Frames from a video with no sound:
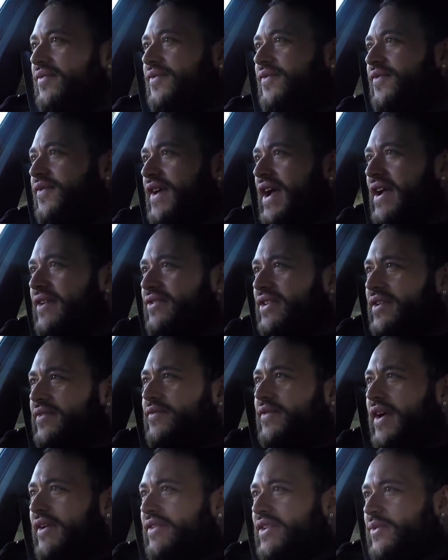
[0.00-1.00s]
very,
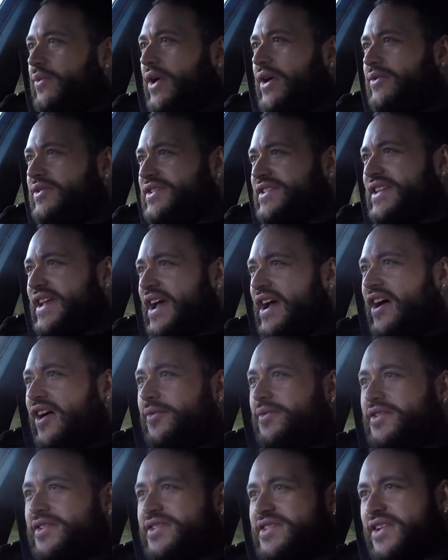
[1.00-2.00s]
very well set up.
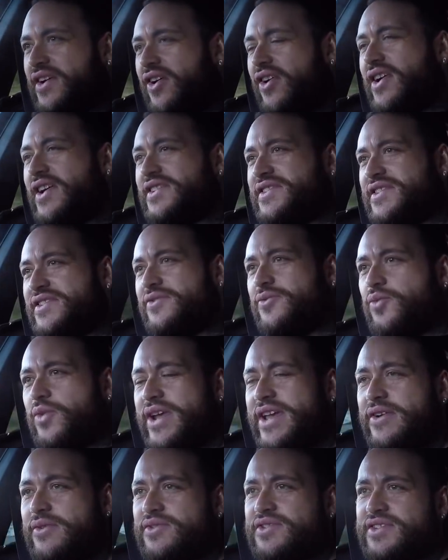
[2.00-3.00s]
The tyres and the
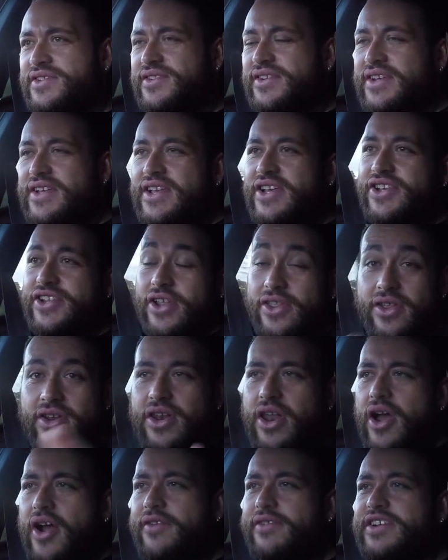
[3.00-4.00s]
wheels and, you know, the
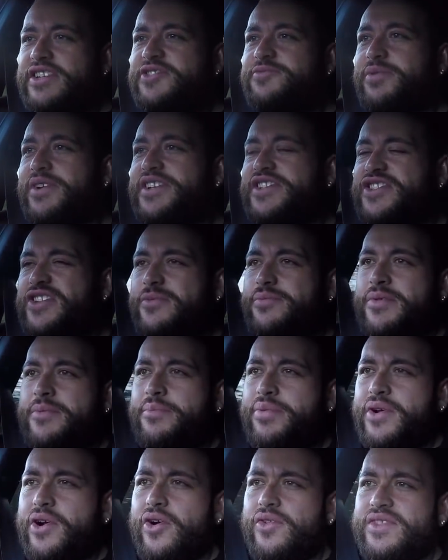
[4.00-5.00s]
lowering springs that have been
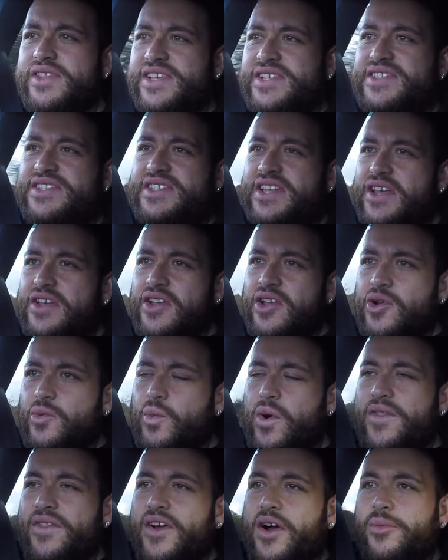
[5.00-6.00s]
put on this
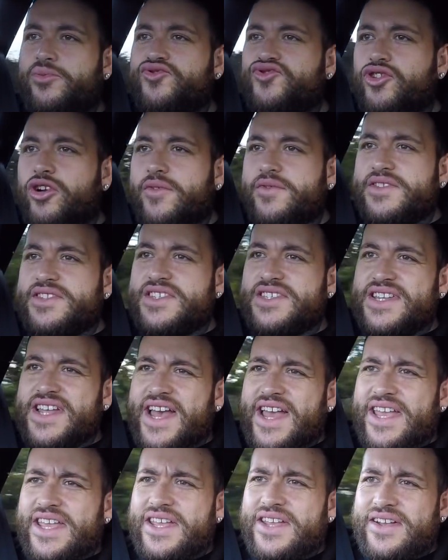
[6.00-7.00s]
one that I'm driving
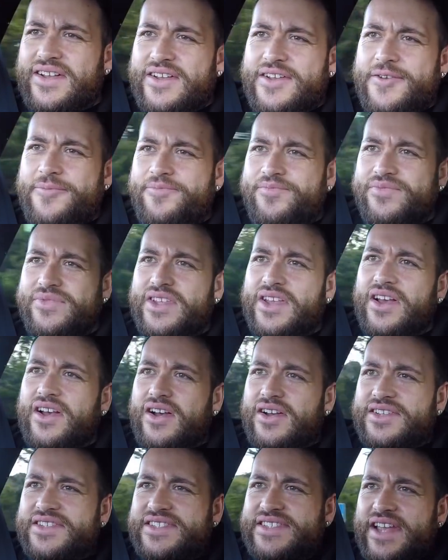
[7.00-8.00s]
today
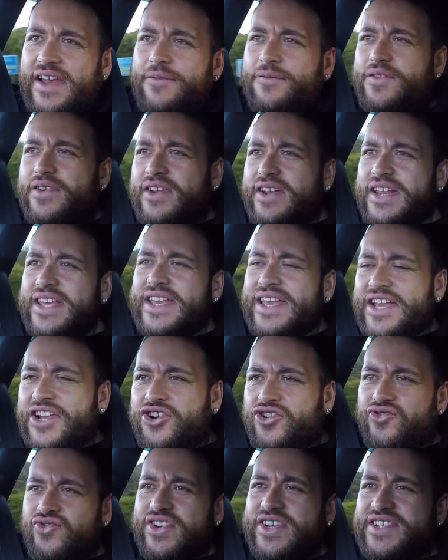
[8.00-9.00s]
are definitely
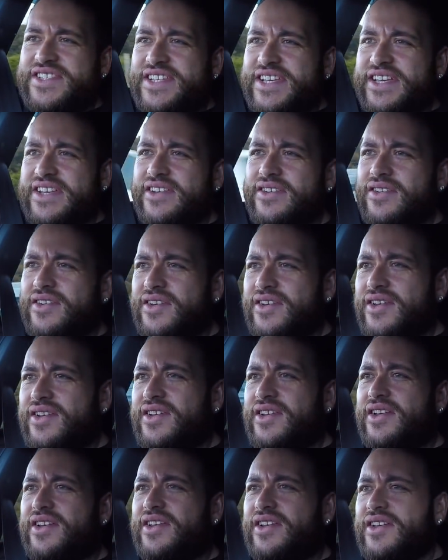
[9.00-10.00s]
increasing
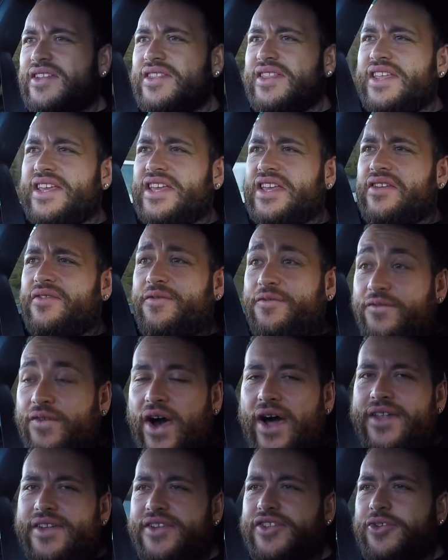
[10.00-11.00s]
the
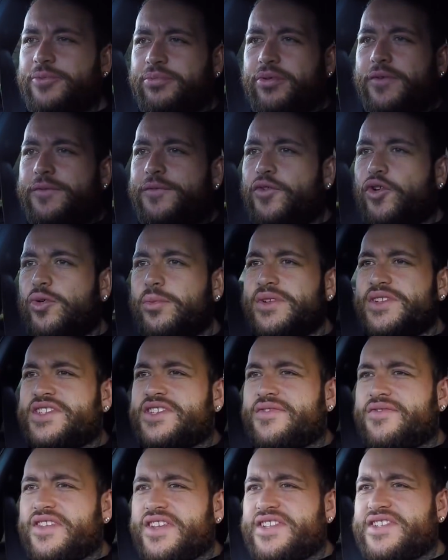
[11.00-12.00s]
fun and the performance
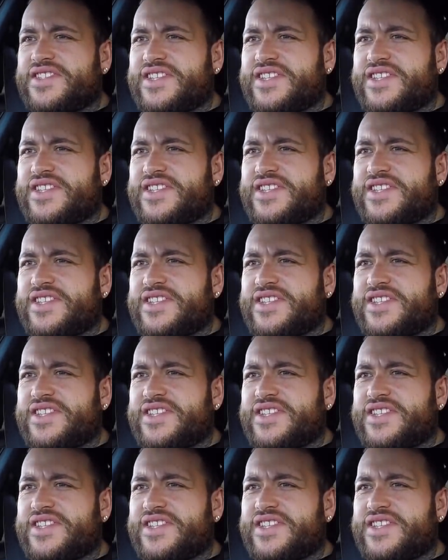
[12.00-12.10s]
of this